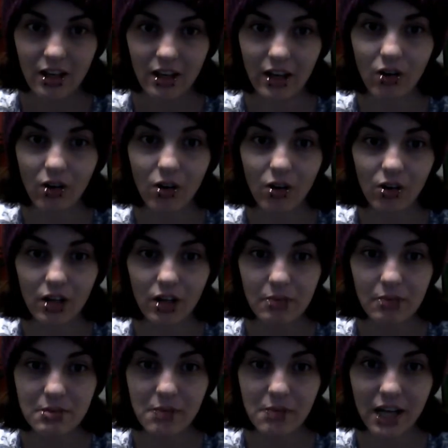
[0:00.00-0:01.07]
It all
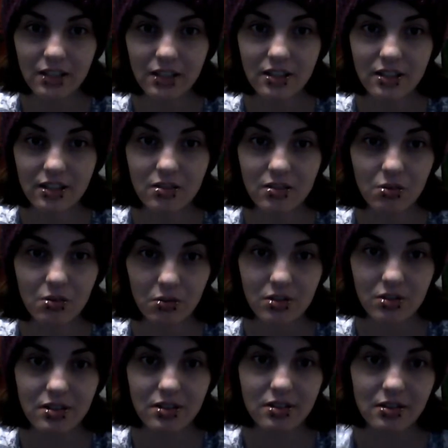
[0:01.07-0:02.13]
comes back to the
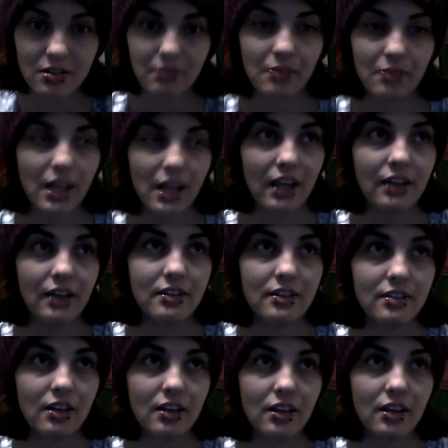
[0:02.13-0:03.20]
solar system. And
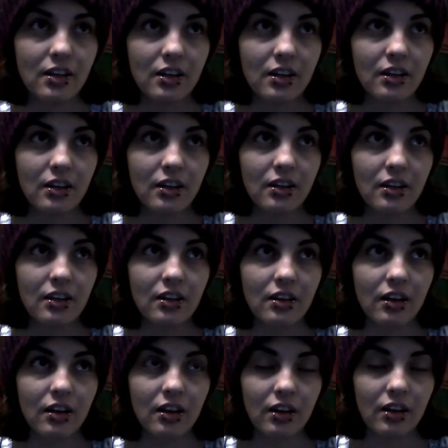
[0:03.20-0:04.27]

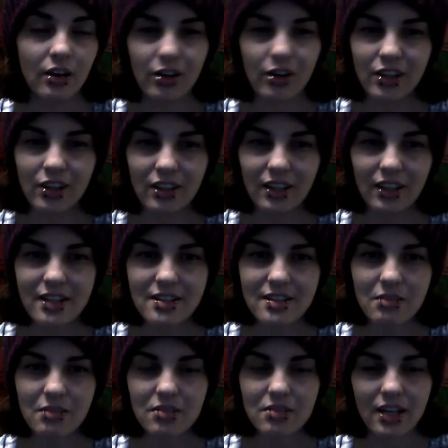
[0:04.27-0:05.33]

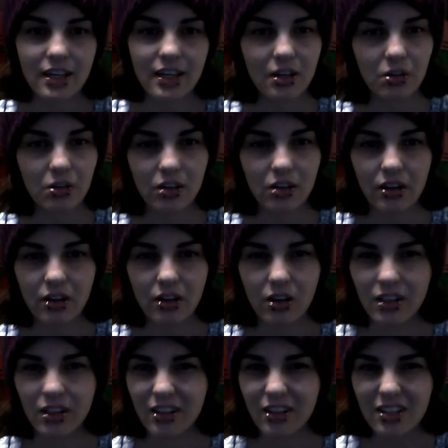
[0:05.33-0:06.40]
Hercules, he was like killed on
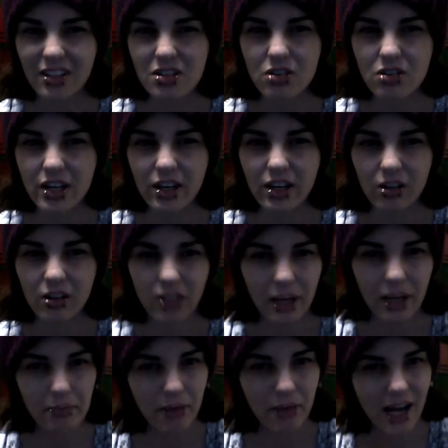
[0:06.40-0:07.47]
Hercules Street or
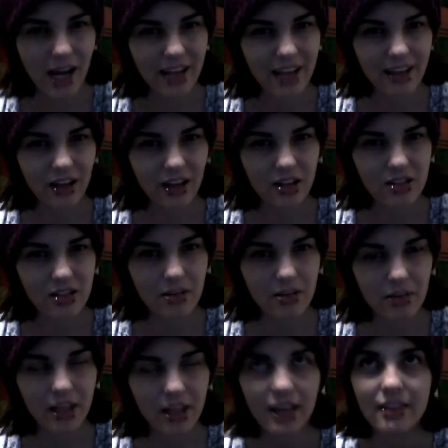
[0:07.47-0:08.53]
like by there or
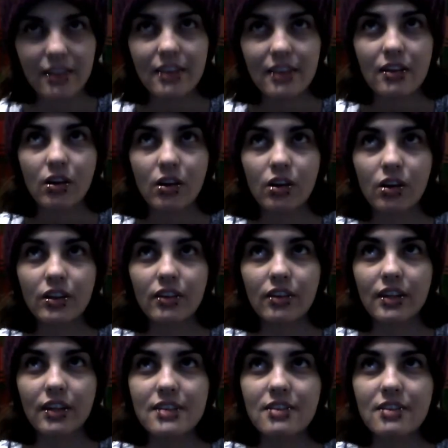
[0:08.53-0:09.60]
something, and then the
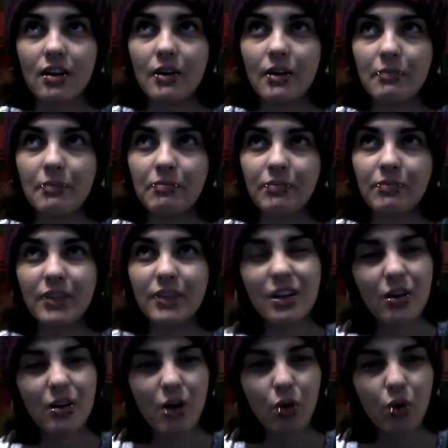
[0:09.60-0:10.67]
Hercules you
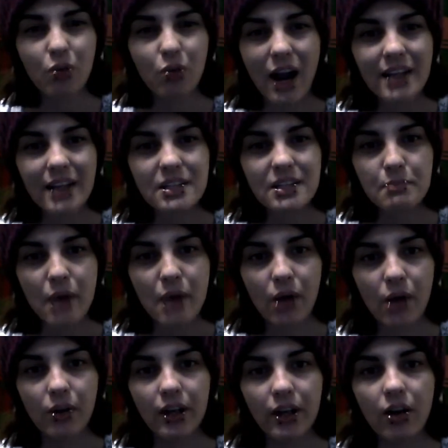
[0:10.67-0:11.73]
know, Orion's
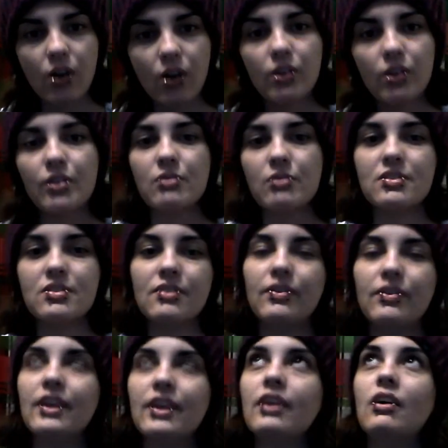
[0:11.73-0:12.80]
belt and all of those
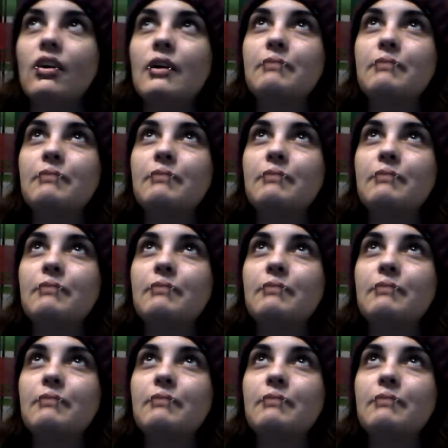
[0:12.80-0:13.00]
different